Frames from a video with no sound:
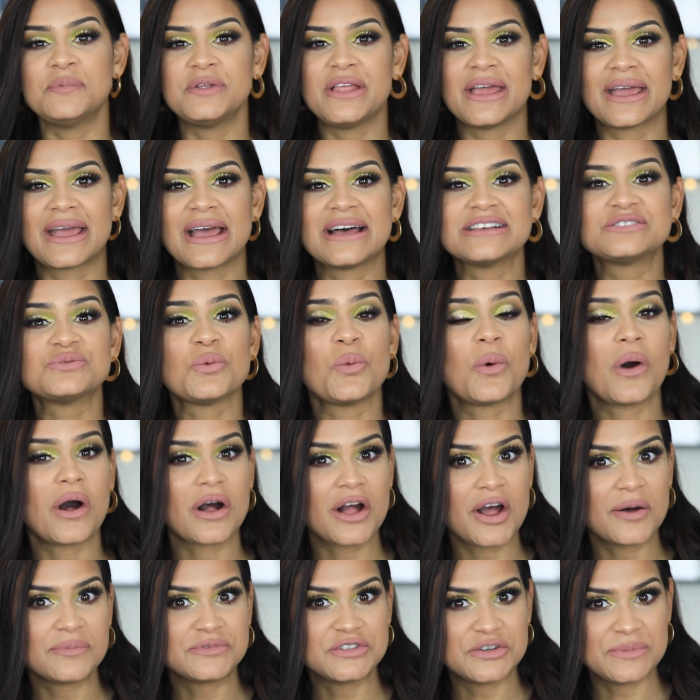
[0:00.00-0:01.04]
muñecas,
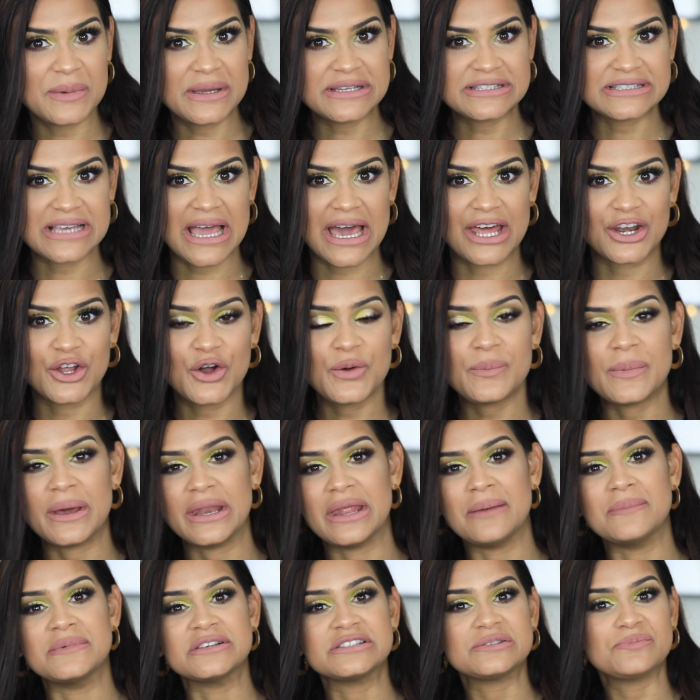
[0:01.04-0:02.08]
welcome to my channel. My
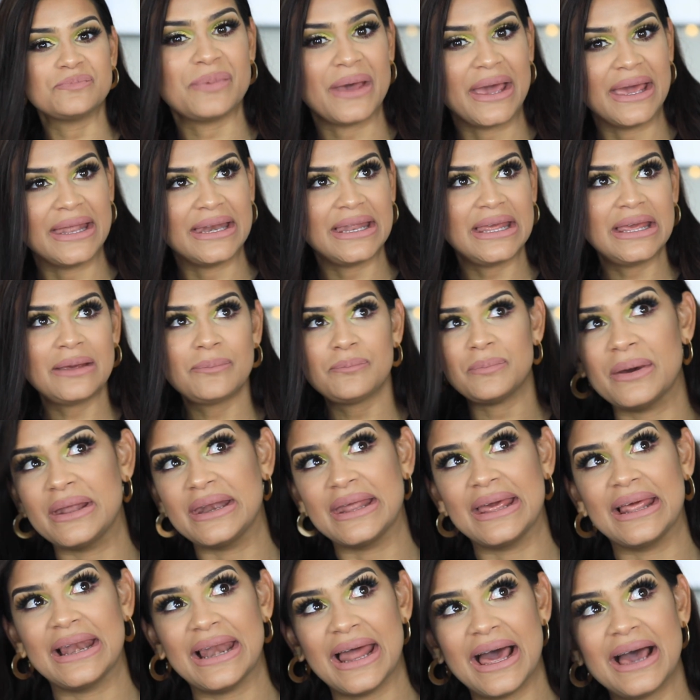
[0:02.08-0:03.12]
name is Penny,
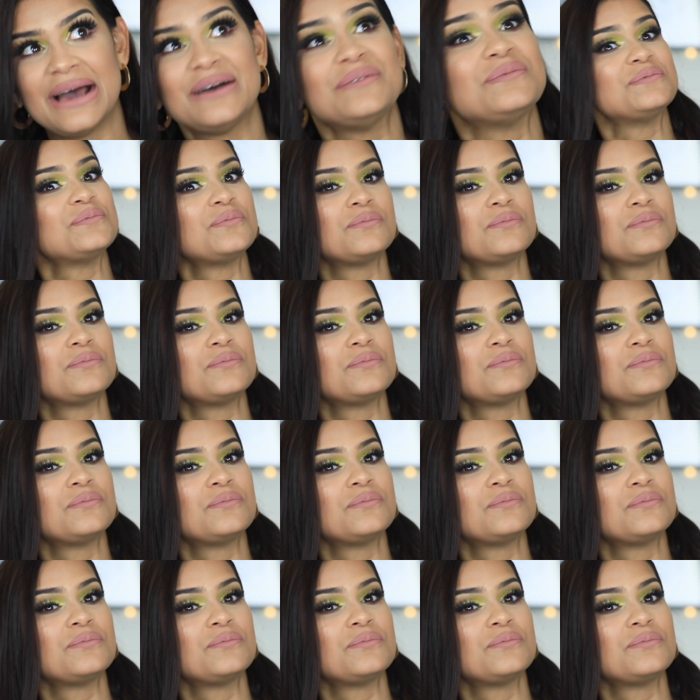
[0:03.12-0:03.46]
Penela,